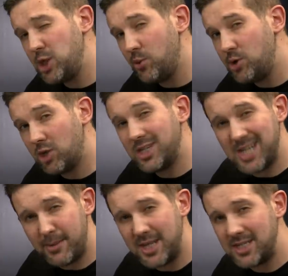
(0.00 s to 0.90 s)
make sure we're not
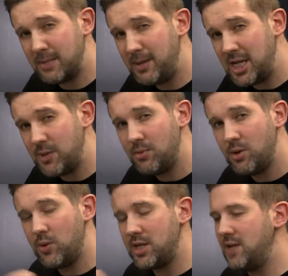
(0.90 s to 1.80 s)
contaminating the medium
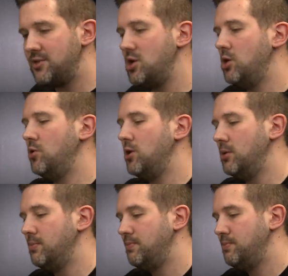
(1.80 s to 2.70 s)
with any of the Nuln Oil.
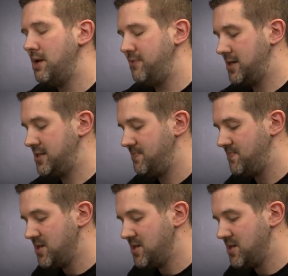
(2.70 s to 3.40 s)
Perfect.